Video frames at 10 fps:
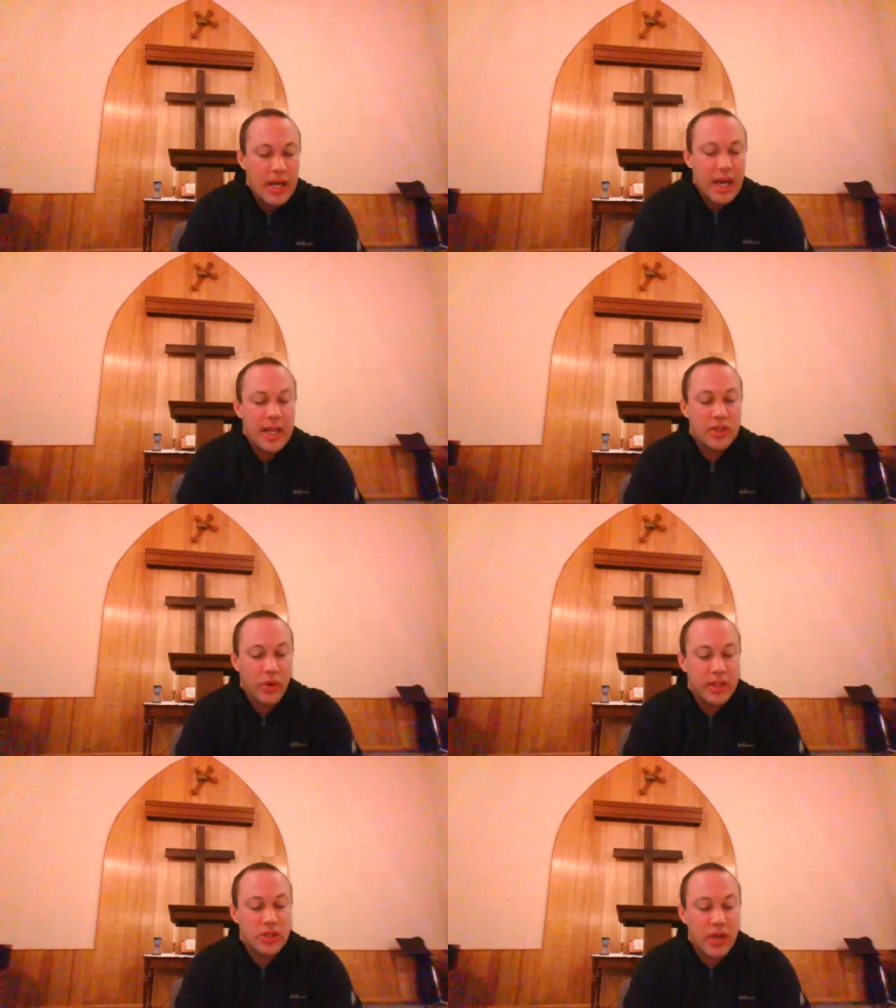And he's
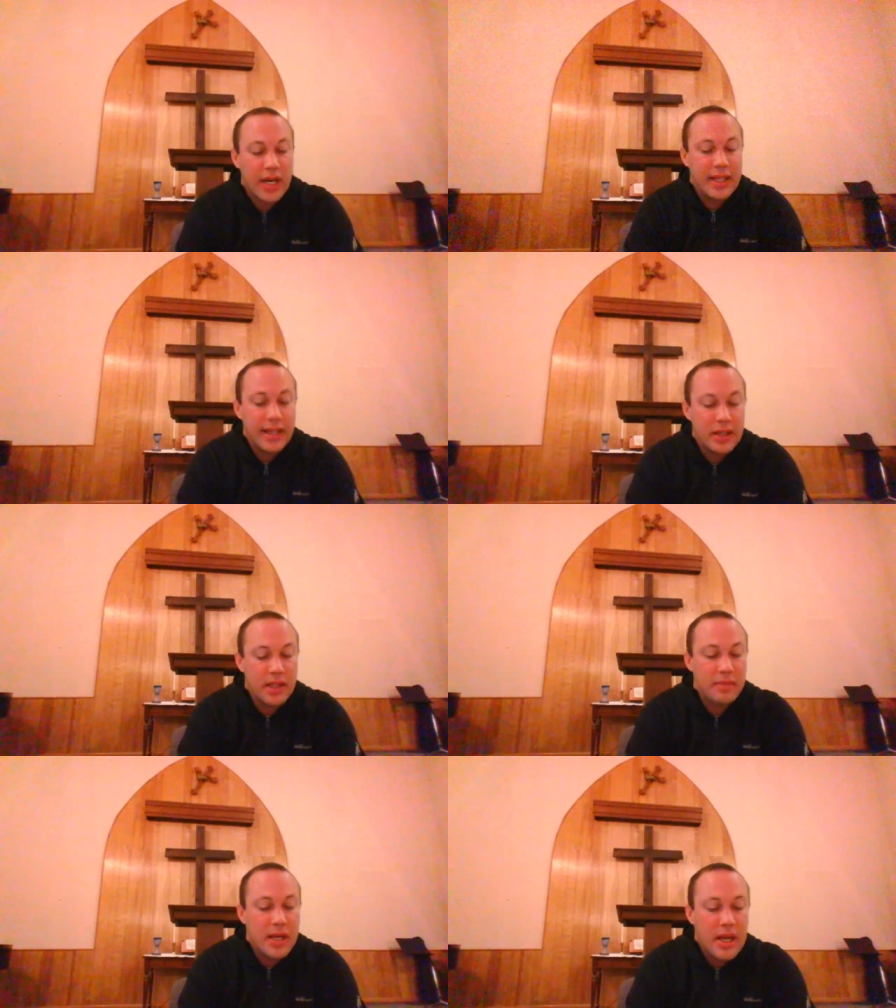going to try to kill
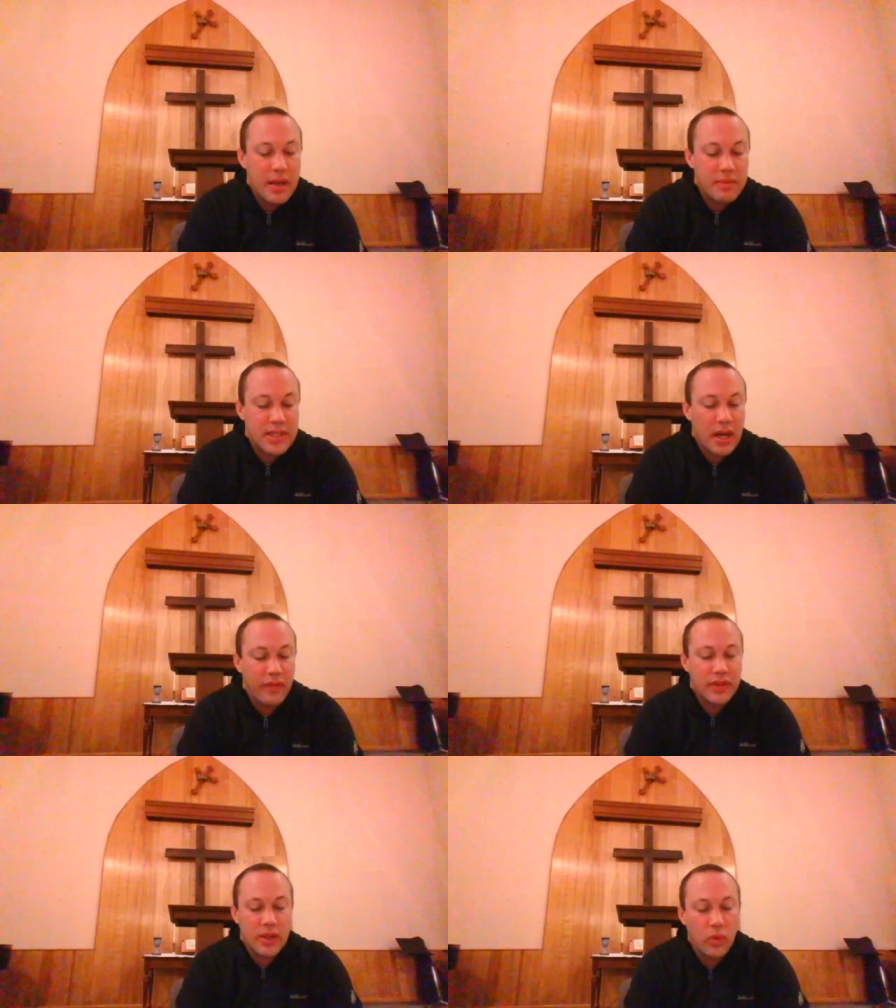him
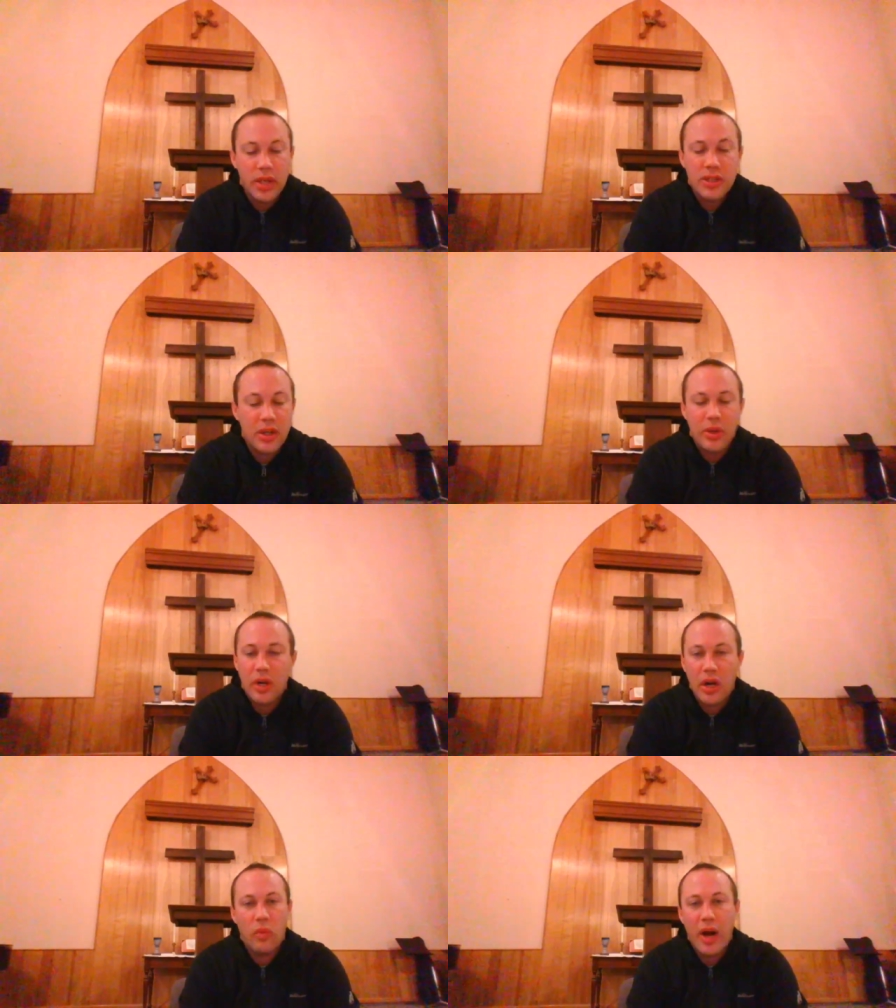himself. He's like, What is going
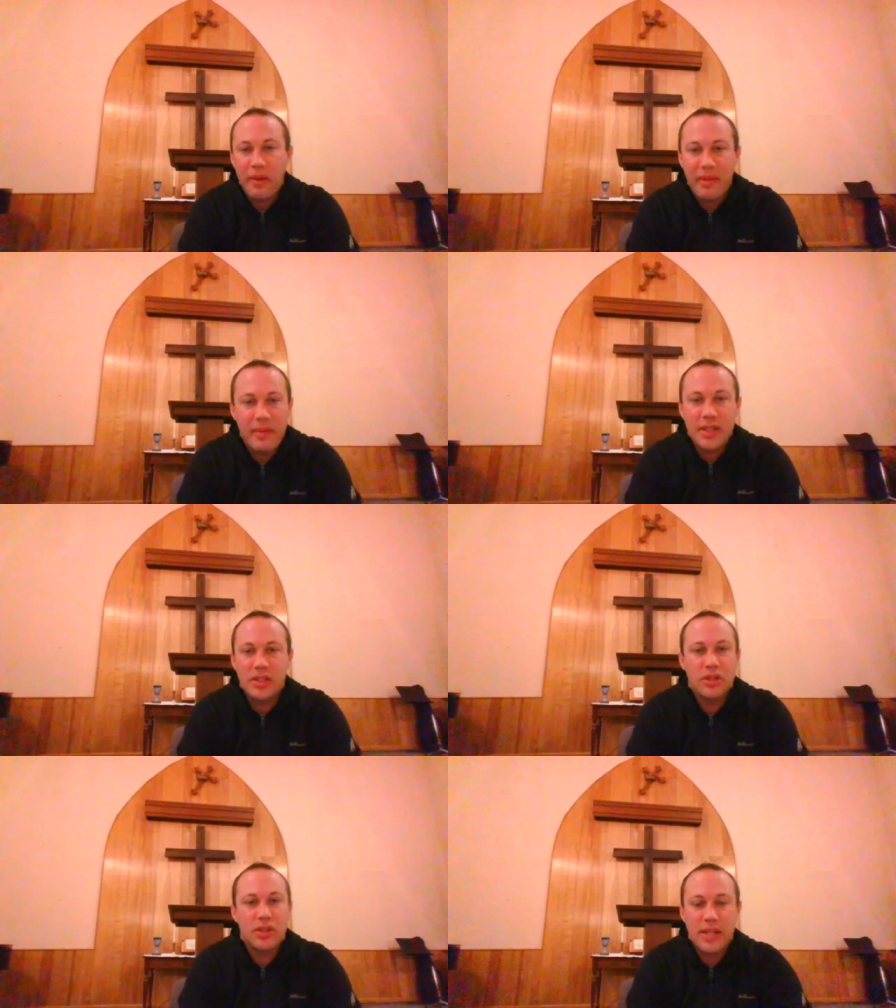on? Why are my
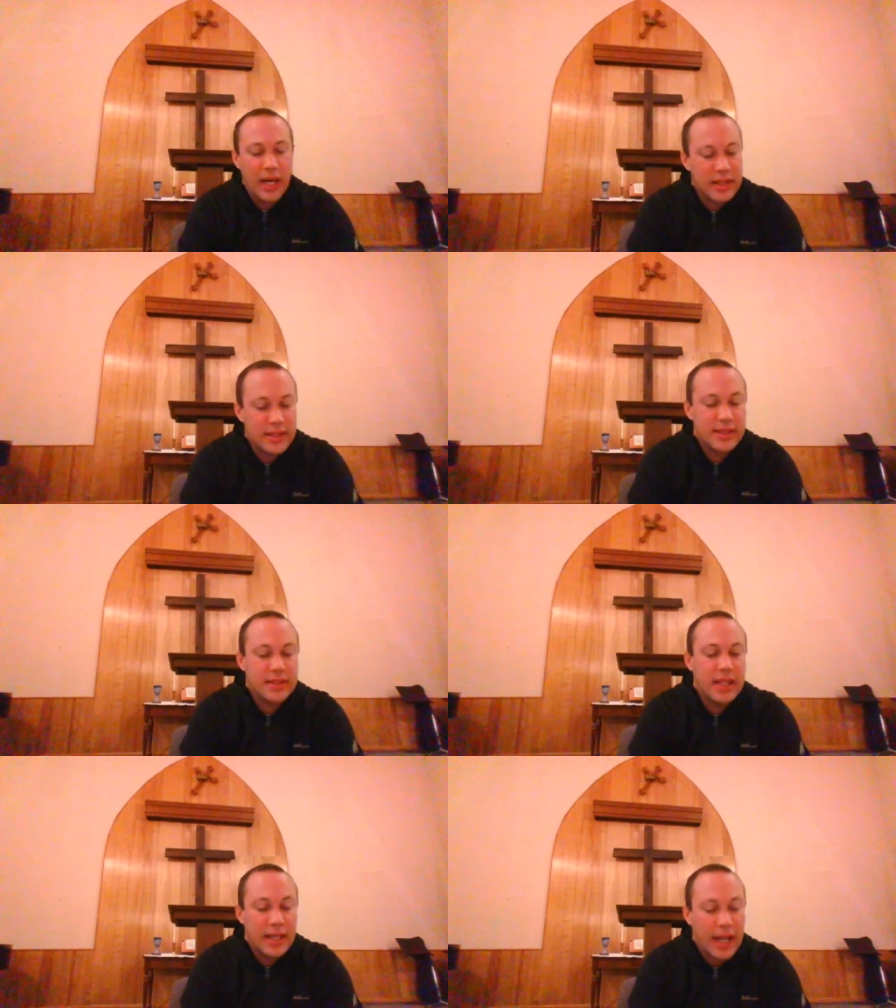messengers not
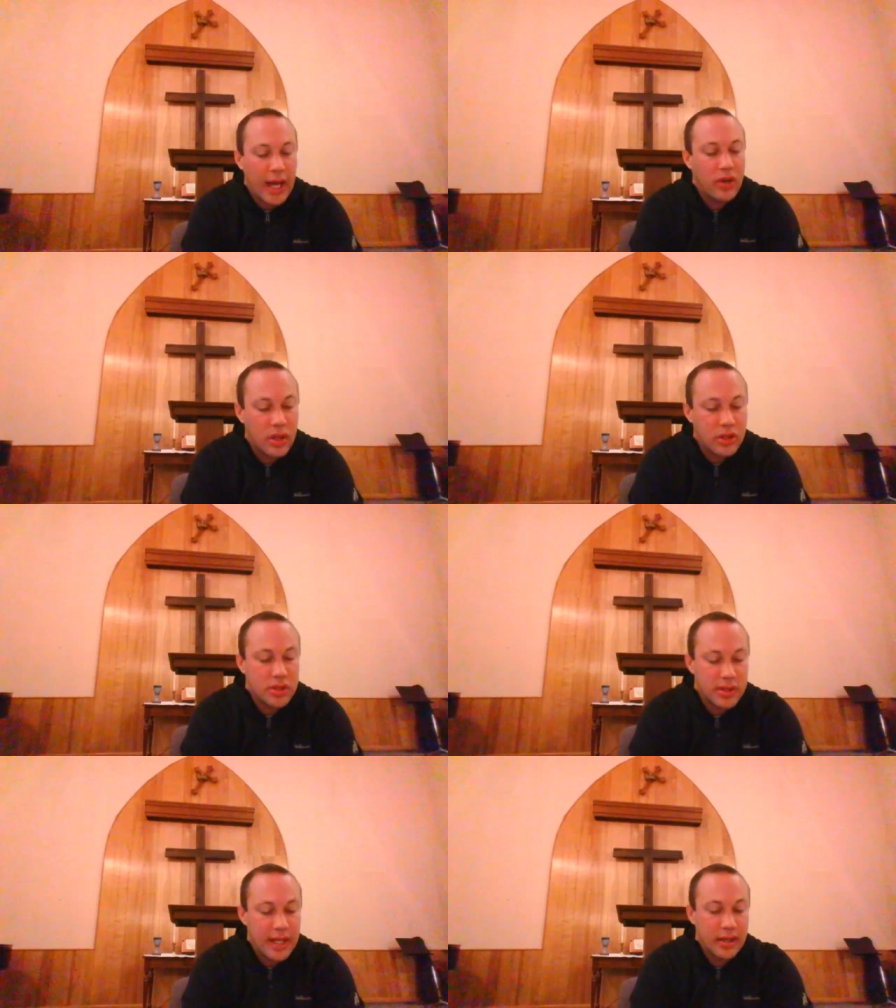succeeding? I don't
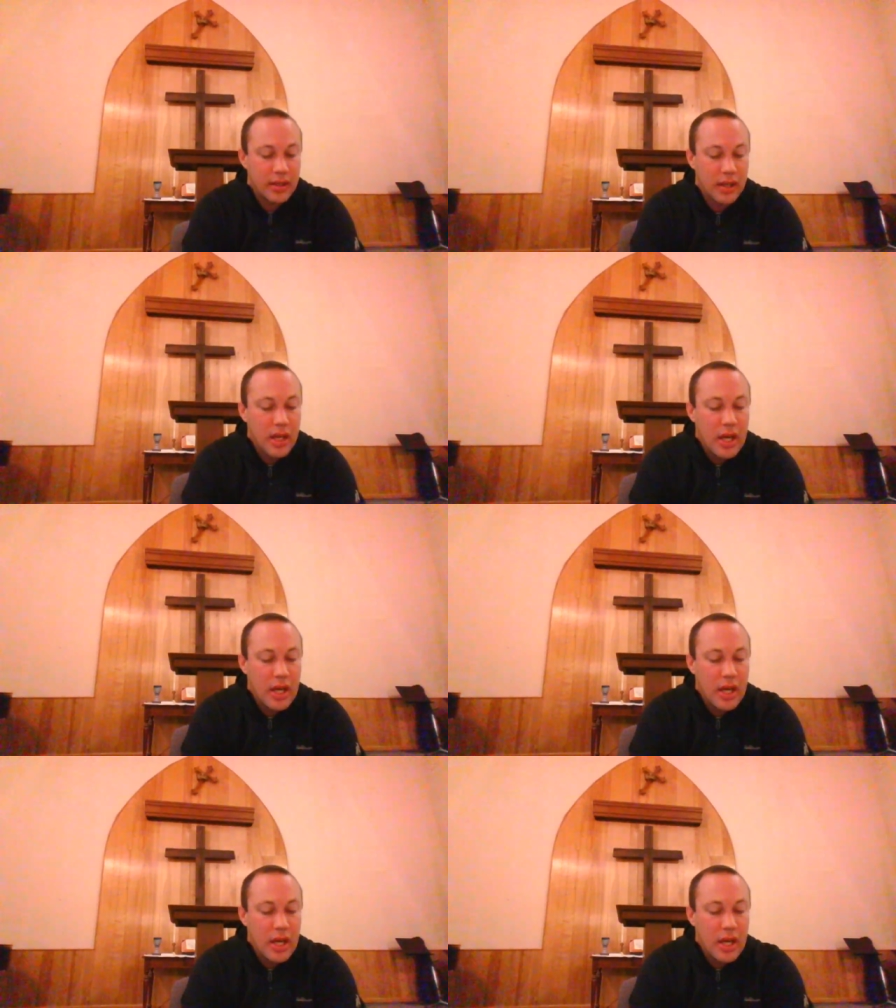understand.